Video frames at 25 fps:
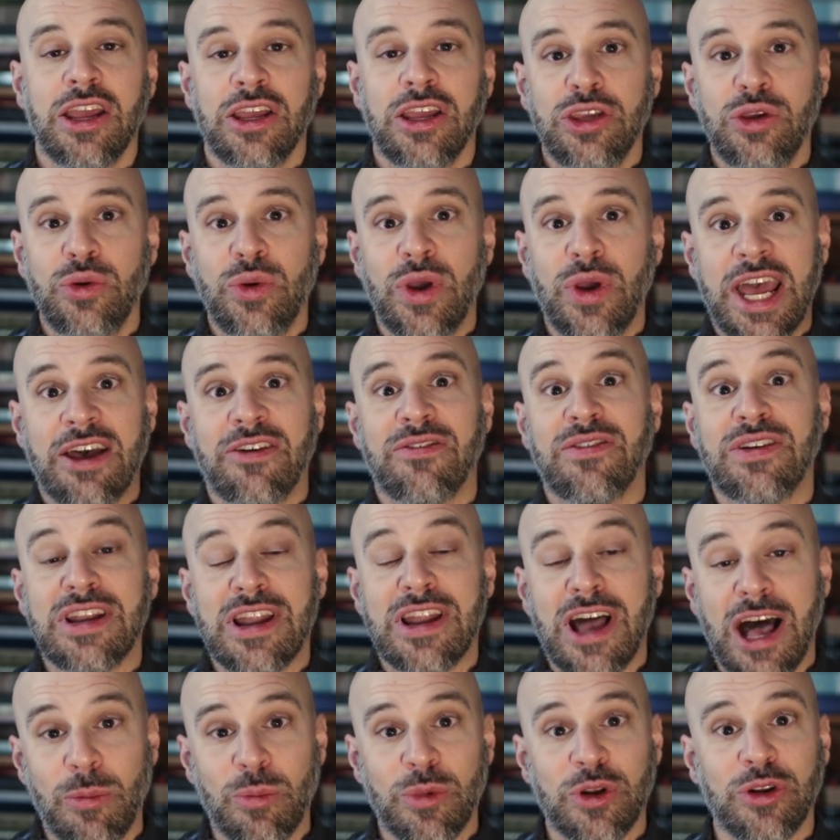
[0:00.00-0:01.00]
You have
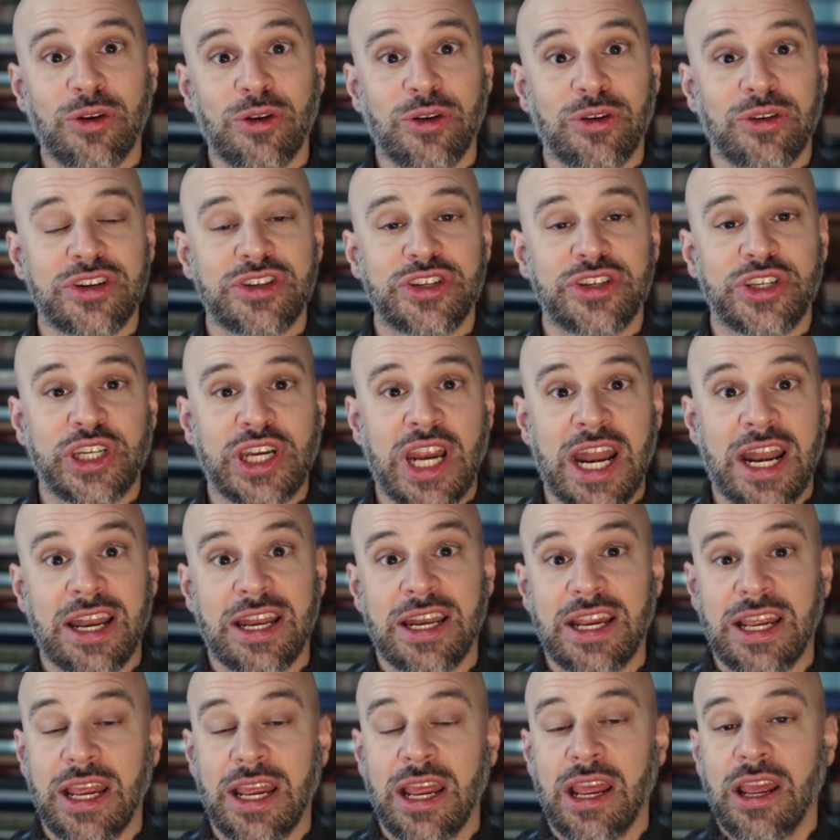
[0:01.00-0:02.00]
nominal
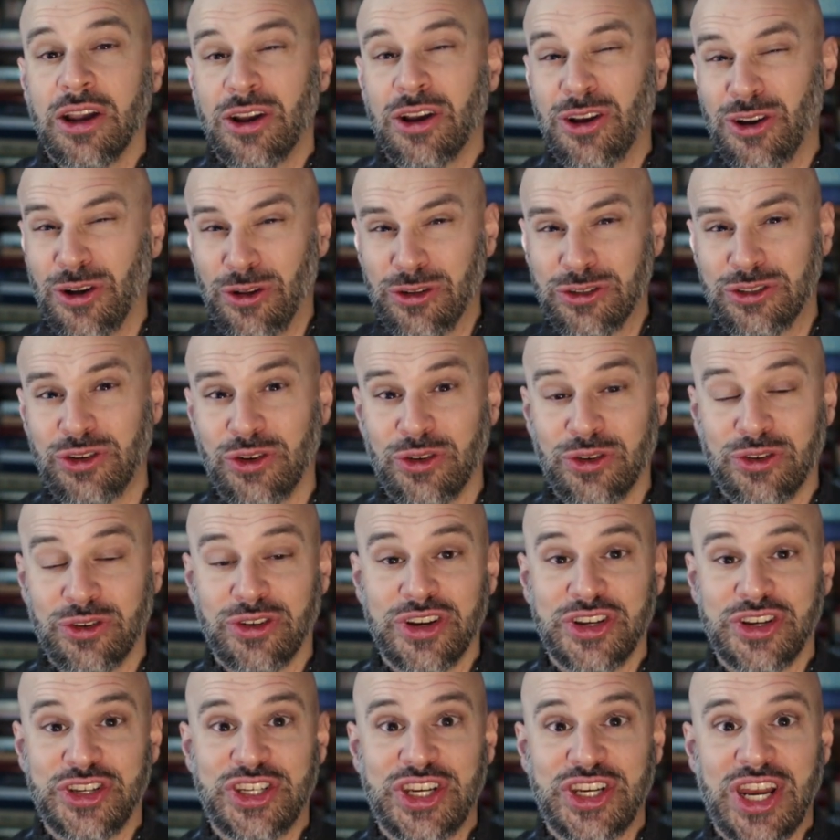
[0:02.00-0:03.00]
Christianity, cultural
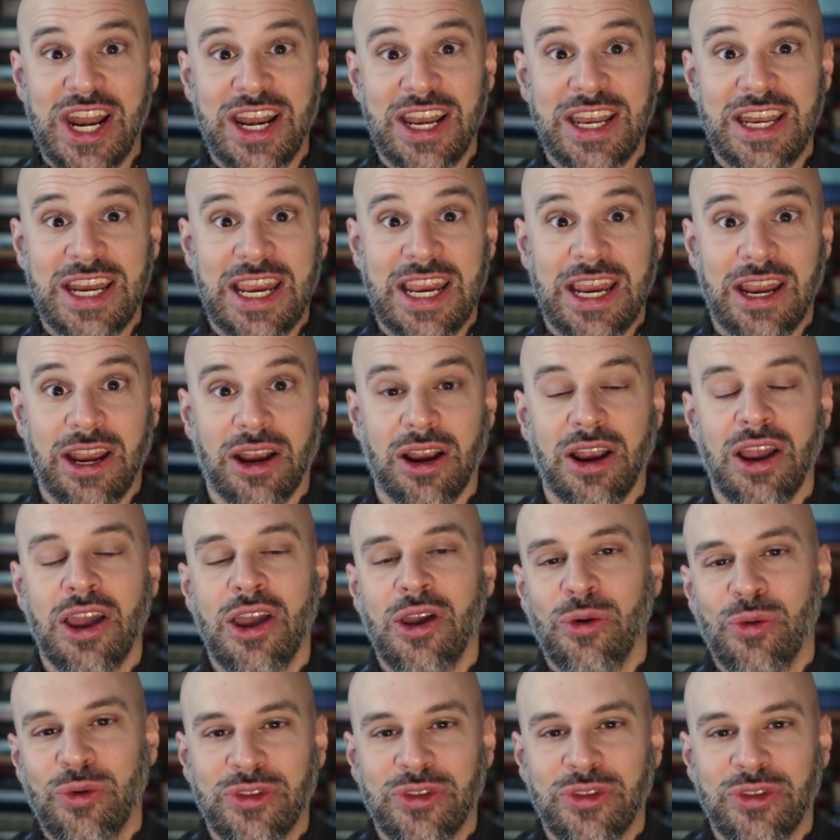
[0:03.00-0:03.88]
Christianity here,